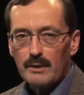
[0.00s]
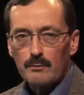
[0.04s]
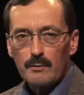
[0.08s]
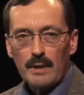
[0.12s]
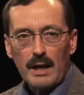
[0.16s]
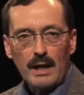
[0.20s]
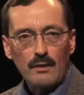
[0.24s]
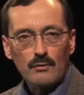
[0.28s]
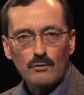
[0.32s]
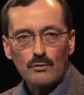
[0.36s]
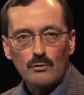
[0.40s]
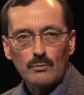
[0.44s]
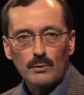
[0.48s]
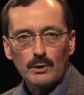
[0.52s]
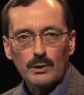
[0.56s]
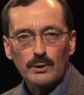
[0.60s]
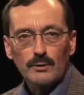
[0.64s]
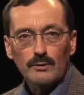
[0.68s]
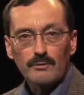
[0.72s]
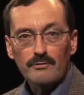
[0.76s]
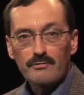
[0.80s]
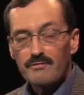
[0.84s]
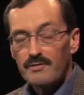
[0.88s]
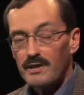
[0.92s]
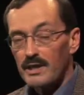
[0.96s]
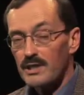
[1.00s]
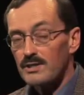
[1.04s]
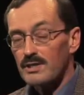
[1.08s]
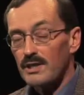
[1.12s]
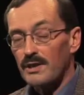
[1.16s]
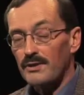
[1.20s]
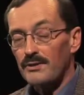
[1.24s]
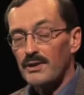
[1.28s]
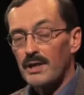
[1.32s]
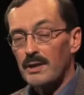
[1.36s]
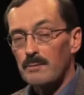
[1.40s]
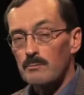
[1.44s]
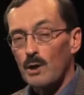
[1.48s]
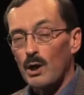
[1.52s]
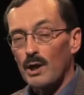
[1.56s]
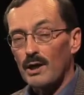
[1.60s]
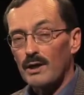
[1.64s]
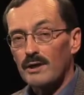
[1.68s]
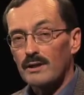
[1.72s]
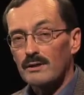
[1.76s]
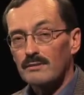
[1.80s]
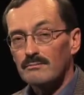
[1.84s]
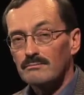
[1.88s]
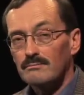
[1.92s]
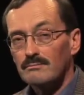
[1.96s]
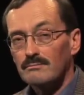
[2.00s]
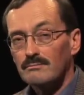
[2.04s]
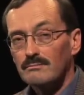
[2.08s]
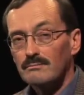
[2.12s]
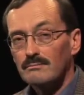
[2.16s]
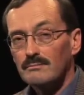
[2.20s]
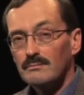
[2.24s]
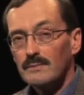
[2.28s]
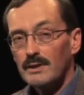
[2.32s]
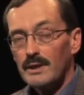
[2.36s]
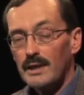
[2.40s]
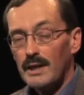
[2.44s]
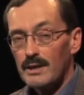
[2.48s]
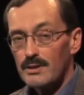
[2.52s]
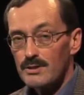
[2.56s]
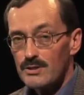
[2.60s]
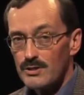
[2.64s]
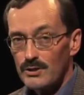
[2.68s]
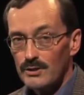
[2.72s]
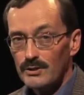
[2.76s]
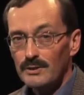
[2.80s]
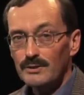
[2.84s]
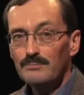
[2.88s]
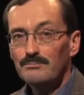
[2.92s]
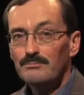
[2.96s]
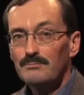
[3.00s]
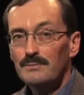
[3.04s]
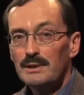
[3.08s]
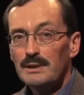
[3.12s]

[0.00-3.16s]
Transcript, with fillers: around the world fixed on Denmark? Answer